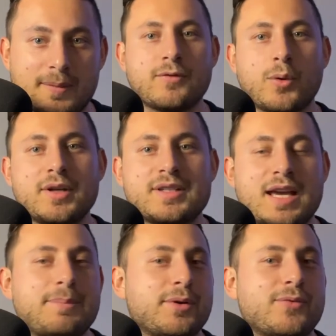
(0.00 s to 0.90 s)
For
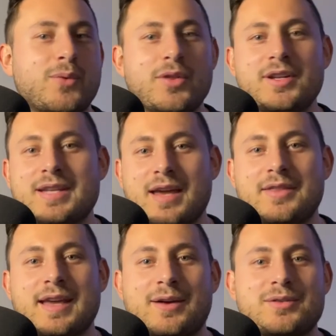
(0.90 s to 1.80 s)
example, for the
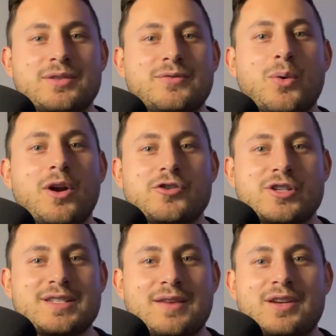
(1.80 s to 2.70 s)

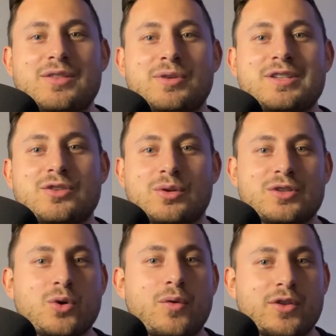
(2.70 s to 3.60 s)
10,473
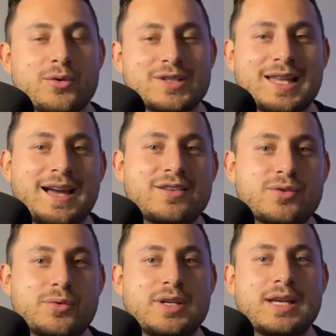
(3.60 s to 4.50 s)
students over those last
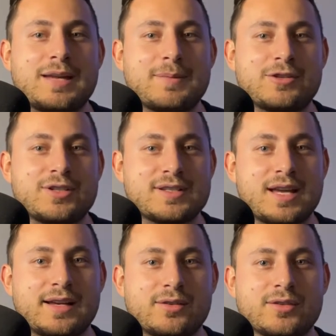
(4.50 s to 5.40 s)
3 admission
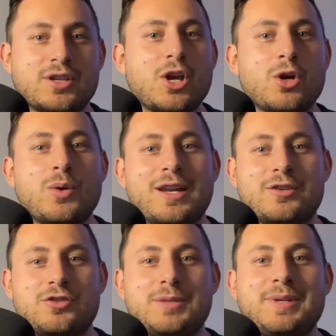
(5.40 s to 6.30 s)
cycles who had a
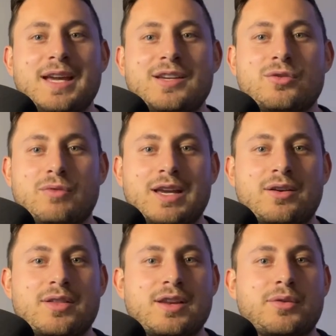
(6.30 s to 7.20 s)
GPA greater
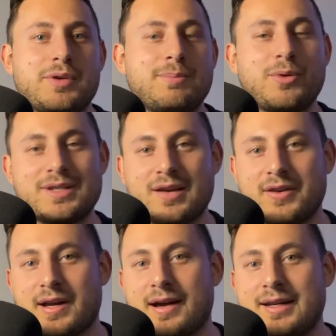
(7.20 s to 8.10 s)
than
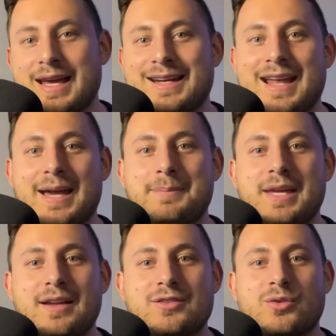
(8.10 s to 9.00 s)
3.79 and an
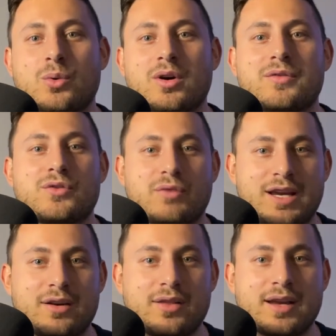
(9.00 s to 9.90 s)
MCAT score of
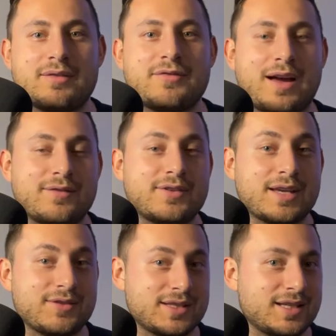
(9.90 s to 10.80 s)
greater than
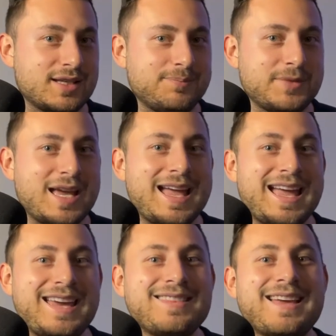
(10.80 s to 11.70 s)
517,
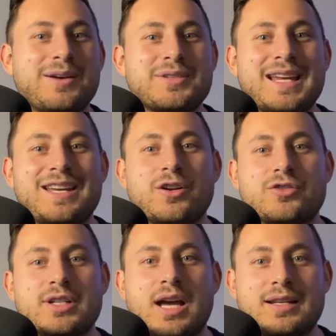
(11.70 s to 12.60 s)

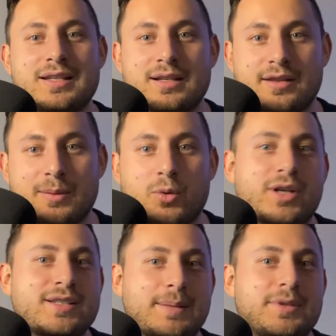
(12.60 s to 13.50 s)
8,819 of them were
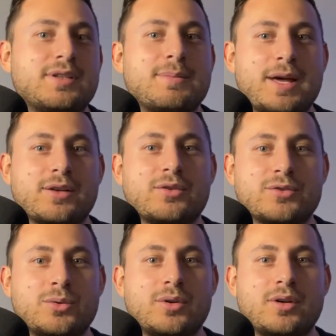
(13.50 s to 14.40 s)
accepted to medical
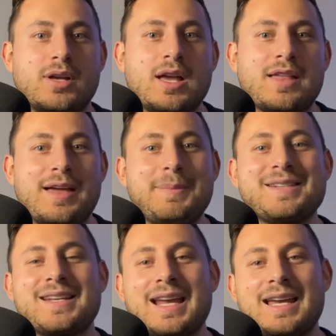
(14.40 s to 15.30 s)
school. That means
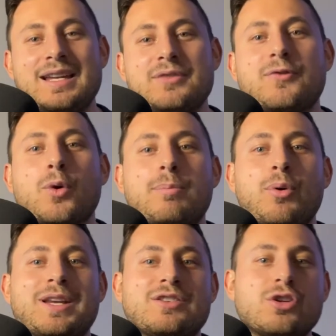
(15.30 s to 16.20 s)
that
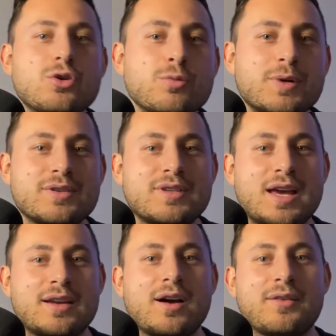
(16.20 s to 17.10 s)

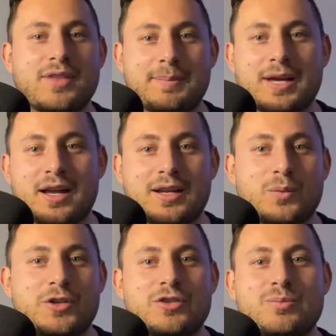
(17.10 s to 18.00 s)
84.2% of them got in,
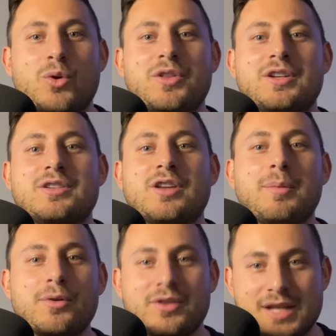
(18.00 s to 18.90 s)
which is more than
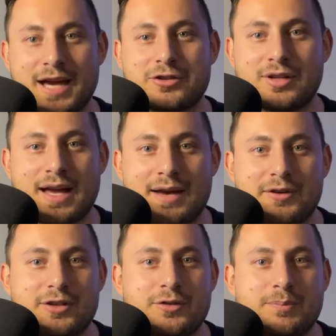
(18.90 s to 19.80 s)
double the national average.